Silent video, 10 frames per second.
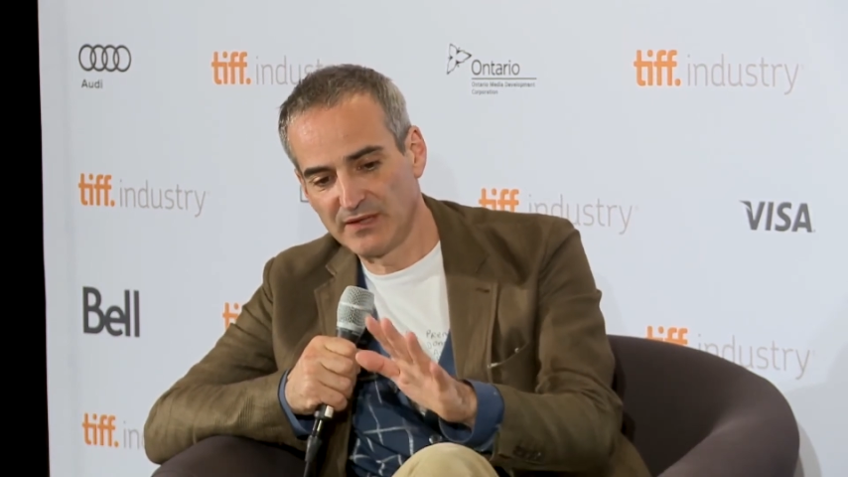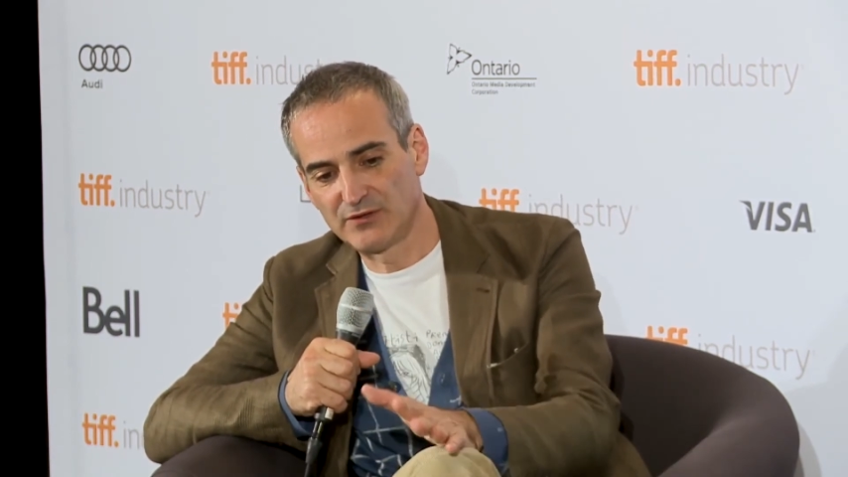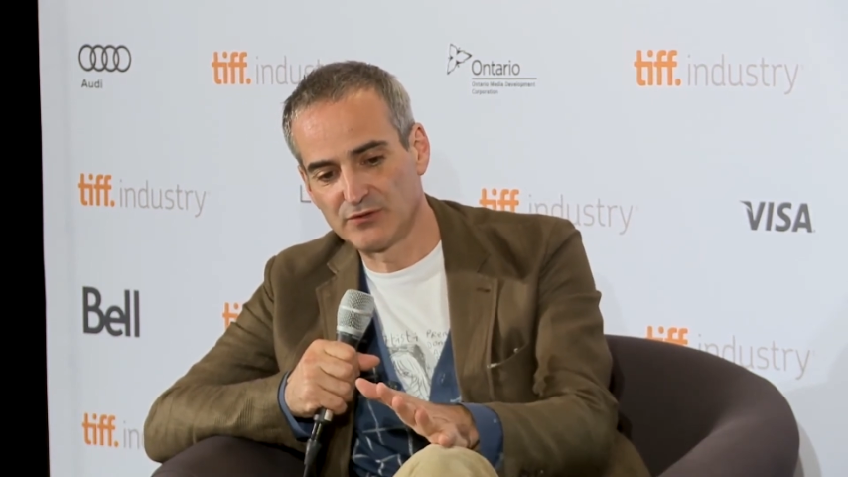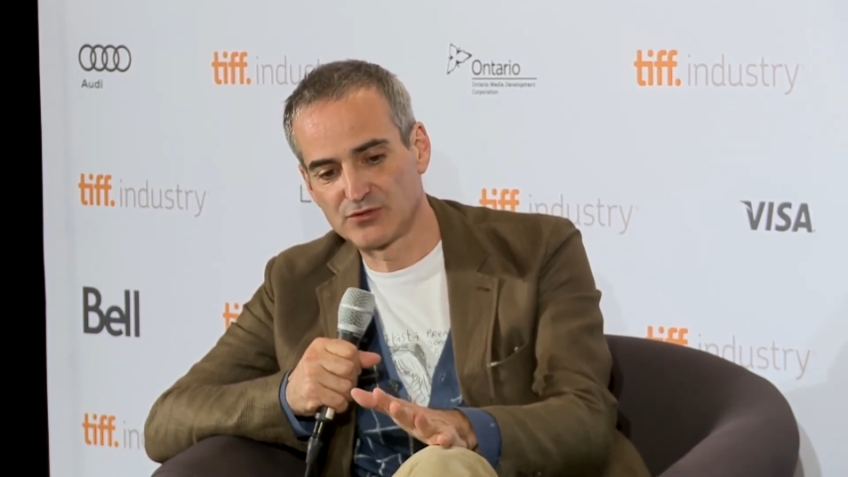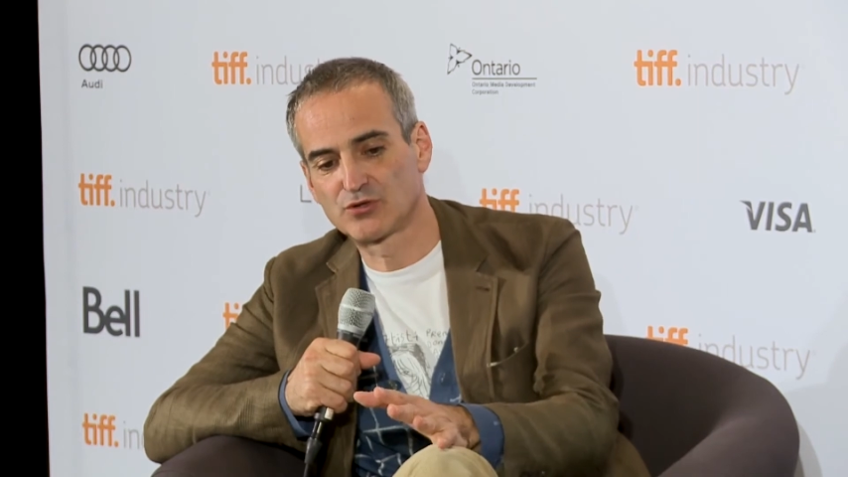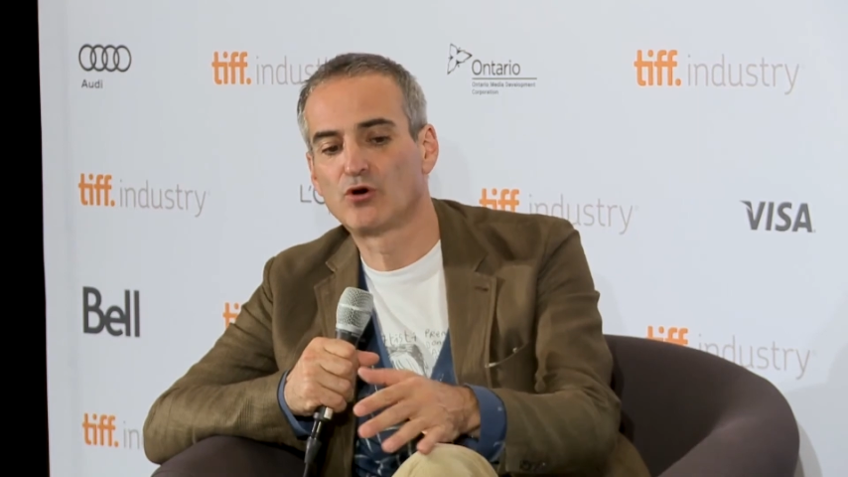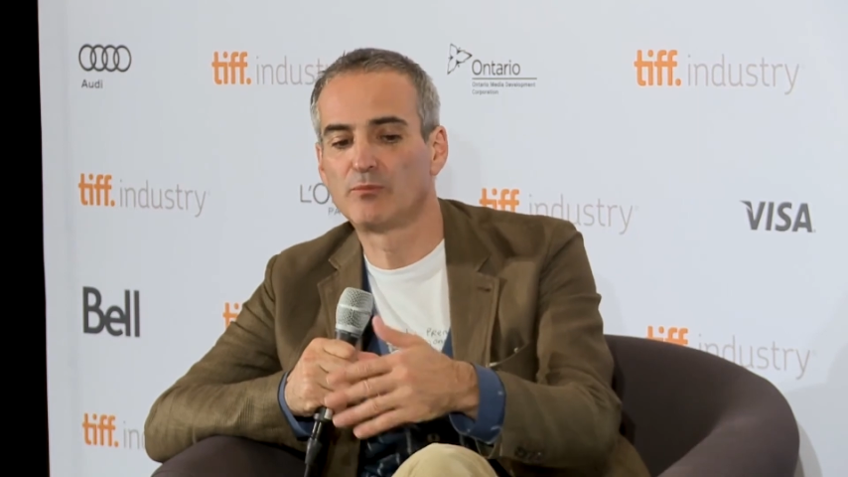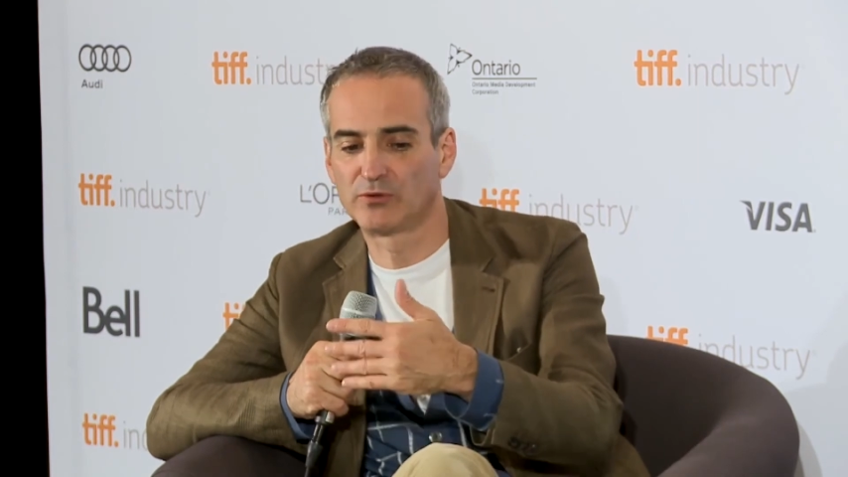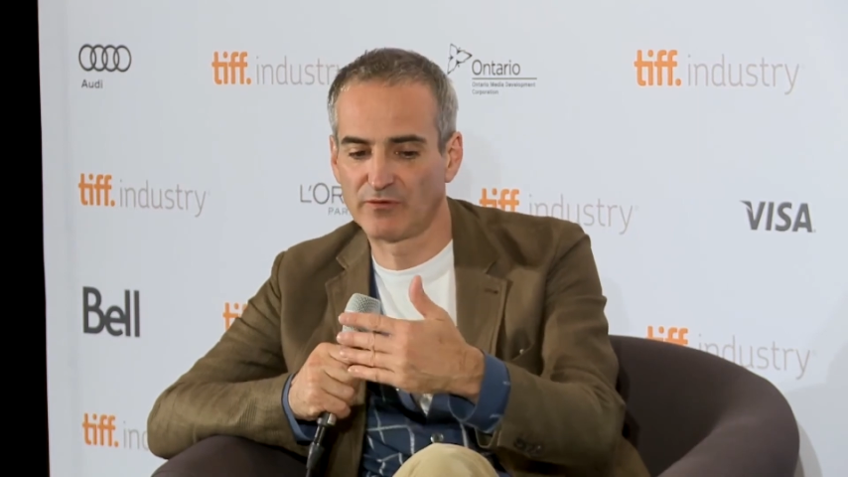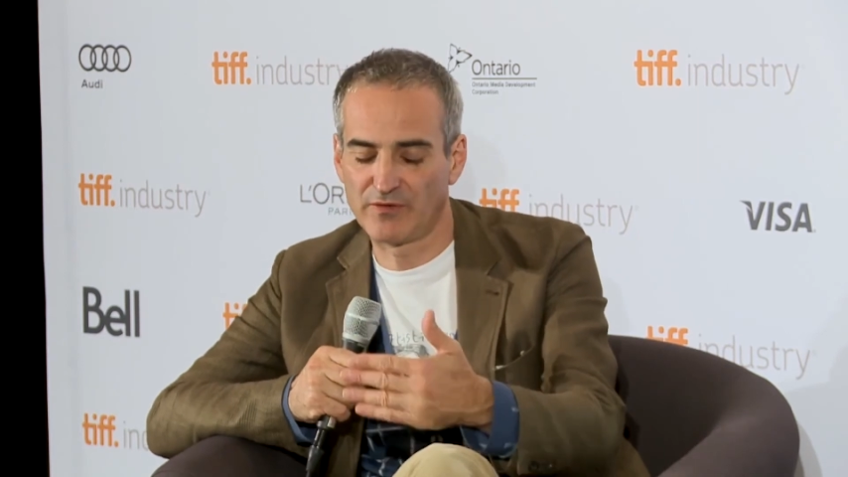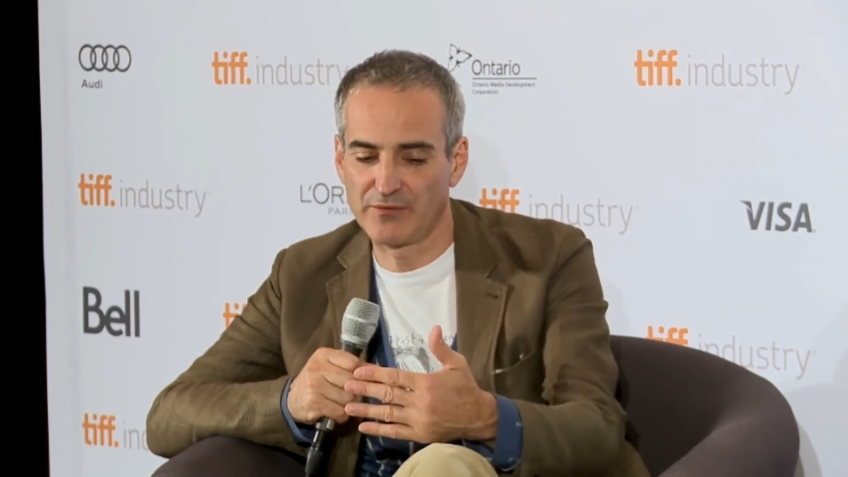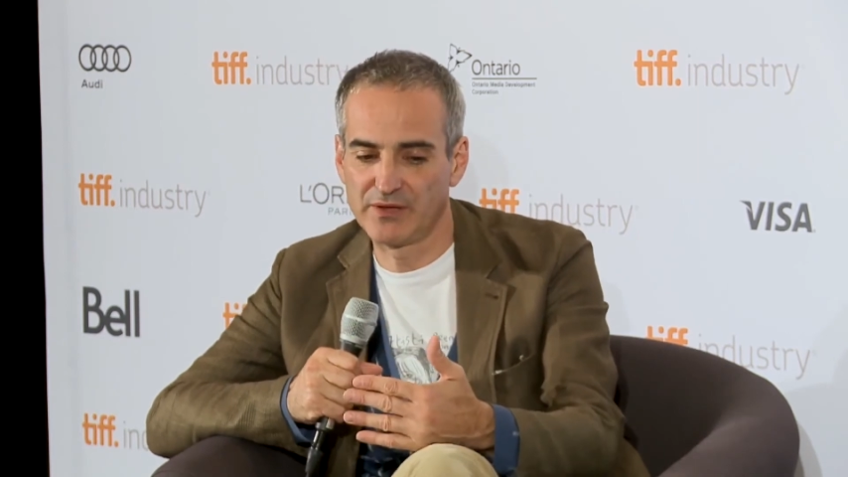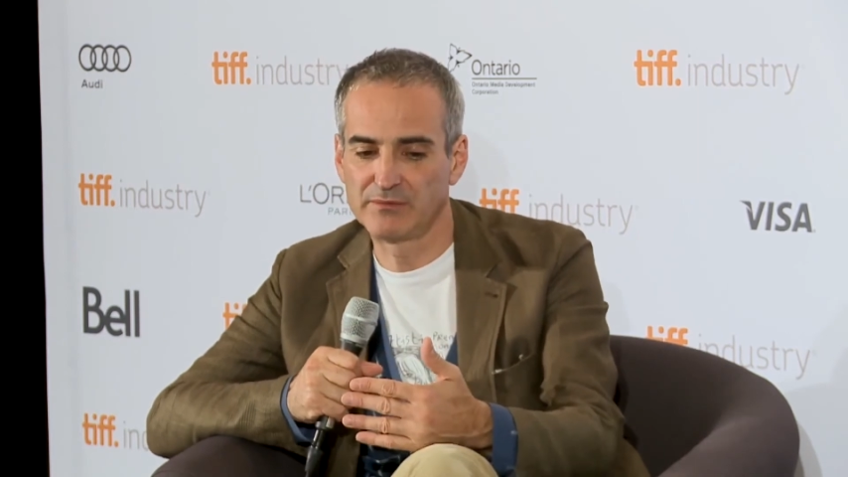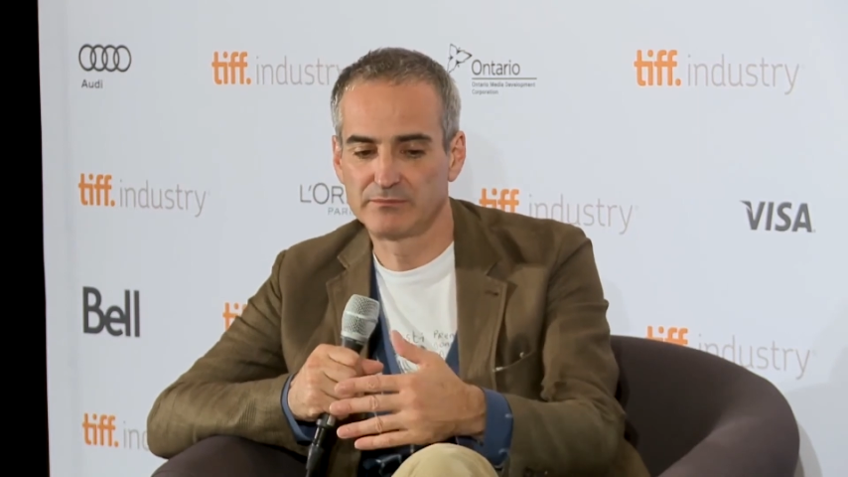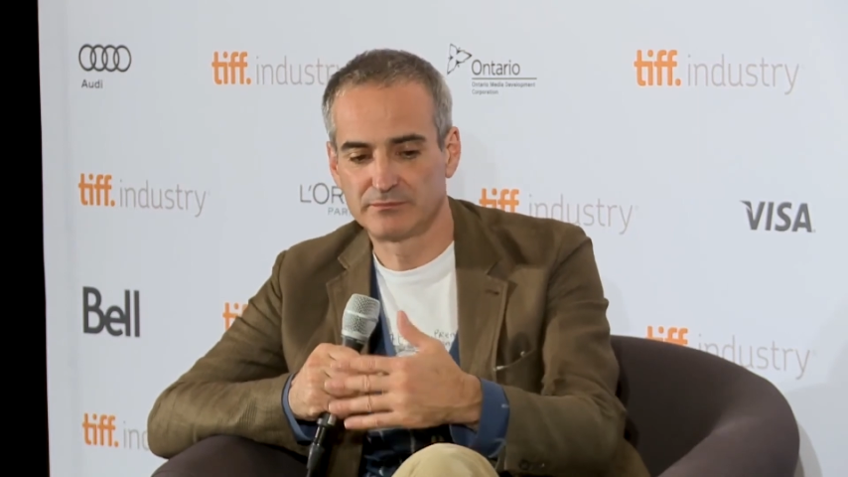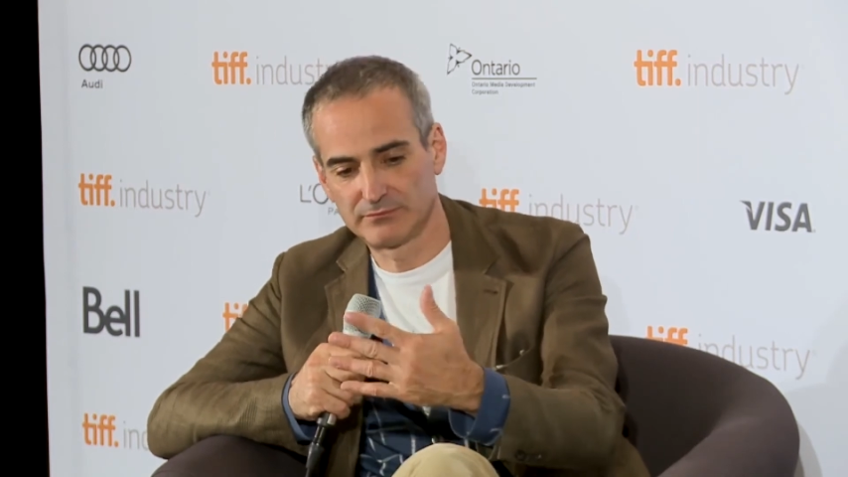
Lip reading: needed a score, but a very